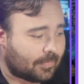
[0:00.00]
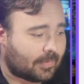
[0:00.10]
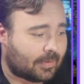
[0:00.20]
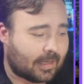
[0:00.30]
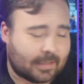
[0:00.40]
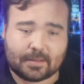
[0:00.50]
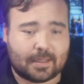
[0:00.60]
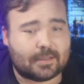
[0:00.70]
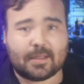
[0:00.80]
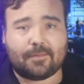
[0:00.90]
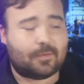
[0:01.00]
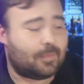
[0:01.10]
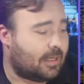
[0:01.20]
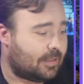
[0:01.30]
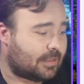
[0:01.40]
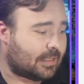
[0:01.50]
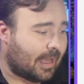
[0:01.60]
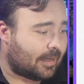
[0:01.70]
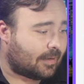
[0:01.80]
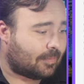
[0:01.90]
That's not for me to
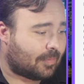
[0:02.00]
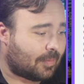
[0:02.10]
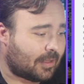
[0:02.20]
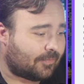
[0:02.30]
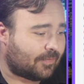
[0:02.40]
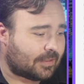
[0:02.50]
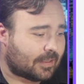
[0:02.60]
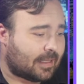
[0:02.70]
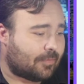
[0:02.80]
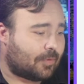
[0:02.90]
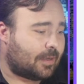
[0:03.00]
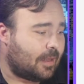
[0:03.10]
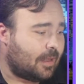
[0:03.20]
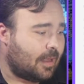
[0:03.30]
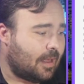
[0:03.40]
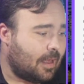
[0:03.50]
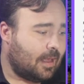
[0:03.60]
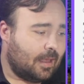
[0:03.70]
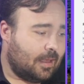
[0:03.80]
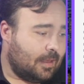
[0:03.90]
decide. I'm on the fence on that one,
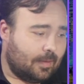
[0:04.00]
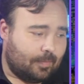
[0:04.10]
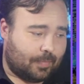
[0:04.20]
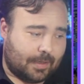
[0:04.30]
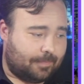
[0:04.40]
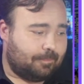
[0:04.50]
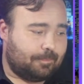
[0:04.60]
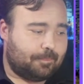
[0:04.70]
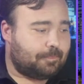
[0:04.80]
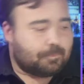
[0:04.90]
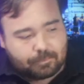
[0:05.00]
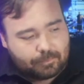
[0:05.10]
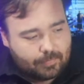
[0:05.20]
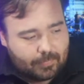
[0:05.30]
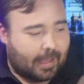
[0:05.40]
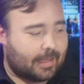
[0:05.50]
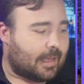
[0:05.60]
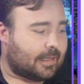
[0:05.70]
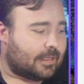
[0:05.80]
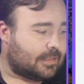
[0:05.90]
but
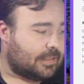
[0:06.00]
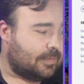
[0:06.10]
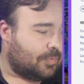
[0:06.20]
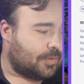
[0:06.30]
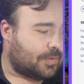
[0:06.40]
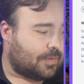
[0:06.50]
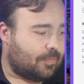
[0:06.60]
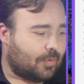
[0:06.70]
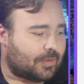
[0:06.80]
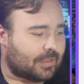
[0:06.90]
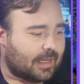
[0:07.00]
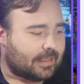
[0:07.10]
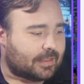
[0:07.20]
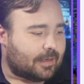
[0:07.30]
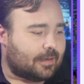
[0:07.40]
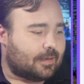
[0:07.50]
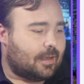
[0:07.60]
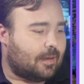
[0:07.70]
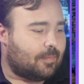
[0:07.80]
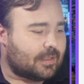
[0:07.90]
I can see both sides there.
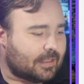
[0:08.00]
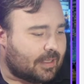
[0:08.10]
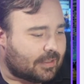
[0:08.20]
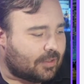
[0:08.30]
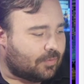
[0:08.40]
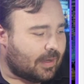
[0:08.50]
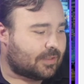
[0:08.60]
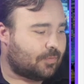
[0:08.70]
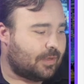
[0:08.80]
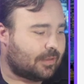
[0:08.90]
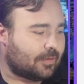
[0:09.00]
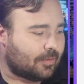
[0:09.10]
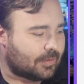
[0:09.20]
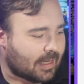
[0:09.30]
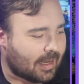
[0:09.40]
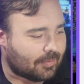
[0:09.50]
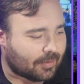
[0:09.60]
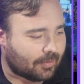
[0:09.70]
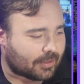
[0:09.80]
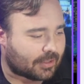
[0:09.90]
Must get tested twice a week in their own time, at
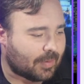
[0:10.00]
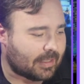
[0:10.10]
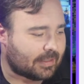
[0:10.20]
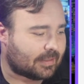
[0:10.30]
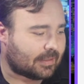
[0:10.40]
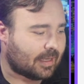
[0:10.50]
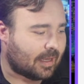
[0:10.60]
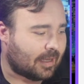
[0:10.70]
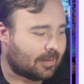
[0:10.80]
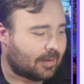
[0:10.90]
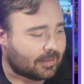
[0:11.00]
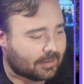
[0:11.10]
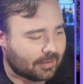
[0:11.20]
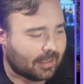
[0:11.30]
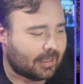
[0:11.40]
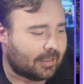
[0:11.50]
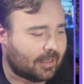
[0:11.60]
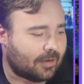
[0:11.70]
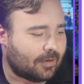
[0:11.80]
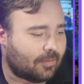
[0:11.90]
their own expense, until the end of the
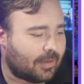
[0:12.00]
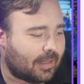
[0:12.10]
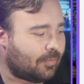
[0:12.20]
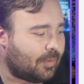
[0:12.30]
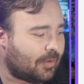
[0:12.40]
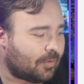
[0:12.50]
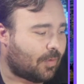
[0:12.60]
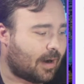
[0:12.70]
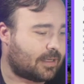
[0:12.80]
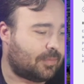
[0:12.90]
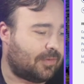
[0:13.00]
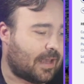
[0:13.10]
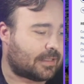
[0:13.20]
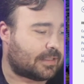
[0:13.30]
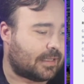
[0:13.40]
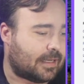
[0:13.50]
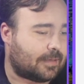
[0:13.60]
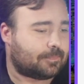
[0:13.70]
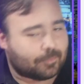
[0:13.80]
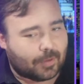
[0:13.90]
year when they would be required to be
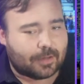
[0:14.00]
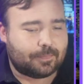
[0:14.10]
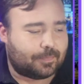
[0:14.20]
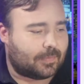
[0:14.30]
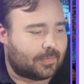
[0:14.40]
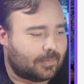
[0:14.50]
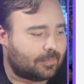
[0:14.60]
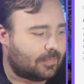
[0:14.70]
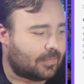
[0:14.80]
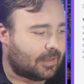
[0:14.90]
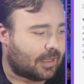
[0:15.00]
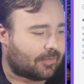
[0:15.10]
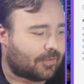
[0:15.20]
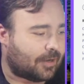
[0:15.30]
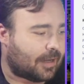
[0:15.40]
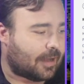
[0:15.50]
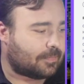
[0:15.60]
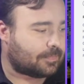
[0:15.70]
vaccinated. Well, you got to figure it out.